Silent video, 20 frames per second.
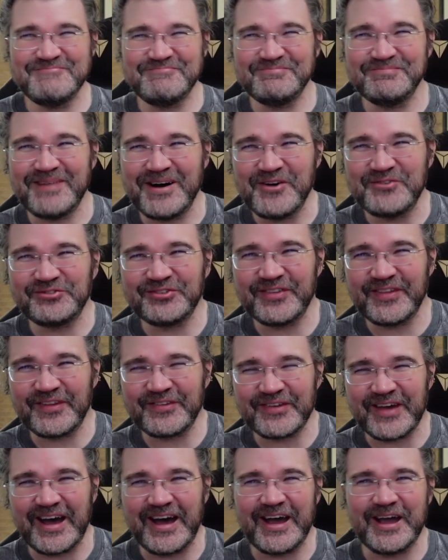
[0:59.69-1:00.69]
Most of the
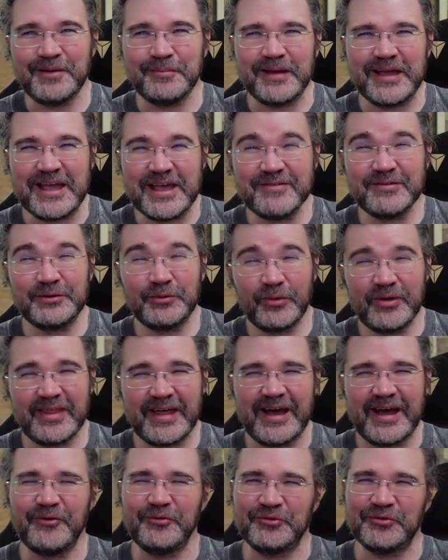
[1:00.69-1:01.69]
time, even
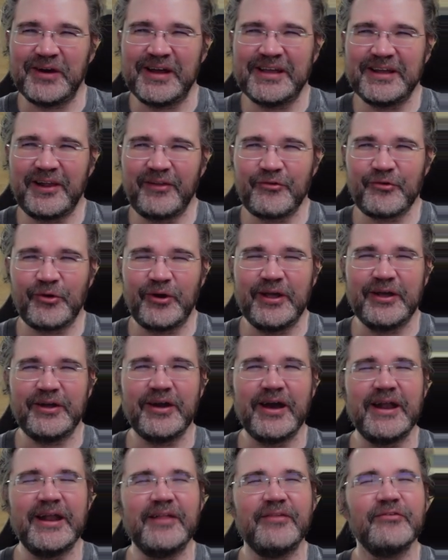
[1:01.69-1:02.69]
without regulatory
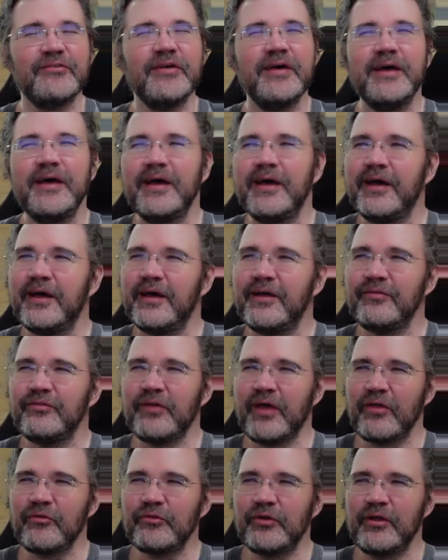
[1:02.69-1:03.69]
credits,
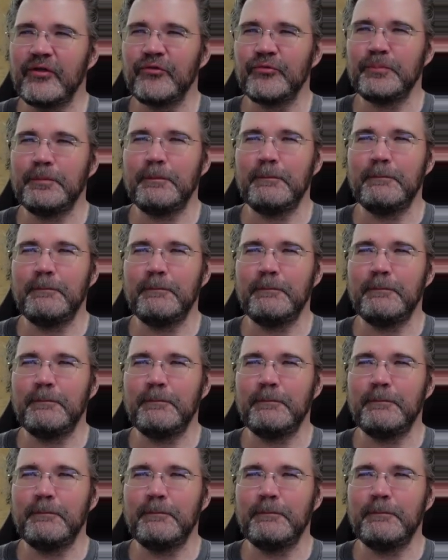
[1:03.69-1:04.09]
Tesla's